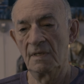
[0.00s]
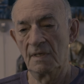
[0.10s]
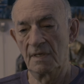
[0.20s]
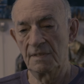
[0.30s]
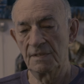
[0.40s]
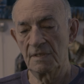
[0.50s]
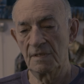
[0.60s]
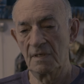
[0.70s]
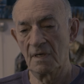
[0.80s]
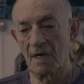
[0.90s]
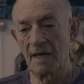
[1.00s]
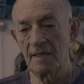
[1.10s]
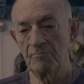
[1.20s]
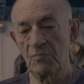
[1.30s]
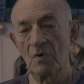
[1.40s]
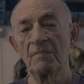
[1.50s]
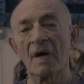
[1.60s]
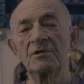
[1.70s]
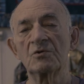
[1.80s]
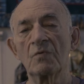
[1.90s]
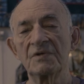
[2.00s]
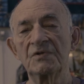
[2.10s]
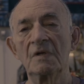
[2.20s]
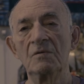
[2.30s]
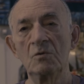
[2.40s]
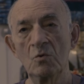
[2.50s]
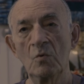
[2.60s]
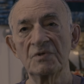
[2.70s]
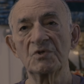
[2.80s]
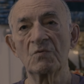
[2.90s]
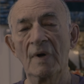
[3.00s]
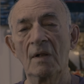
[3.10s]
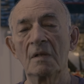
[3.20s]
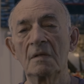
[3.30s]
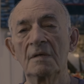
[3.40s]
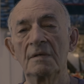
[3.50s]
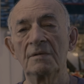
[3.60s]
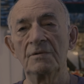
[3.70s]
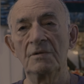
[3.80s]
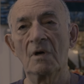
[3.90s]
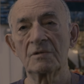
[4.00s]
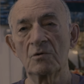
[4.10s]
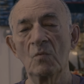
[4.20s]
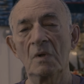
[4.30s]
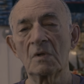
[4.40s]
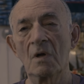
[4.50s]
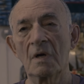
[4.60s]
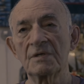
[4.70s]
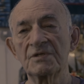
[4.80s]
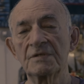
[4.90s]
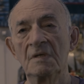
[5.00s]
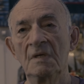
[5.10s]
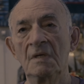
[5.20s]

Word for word: And I put my trust in you as well, Dr. Willcox.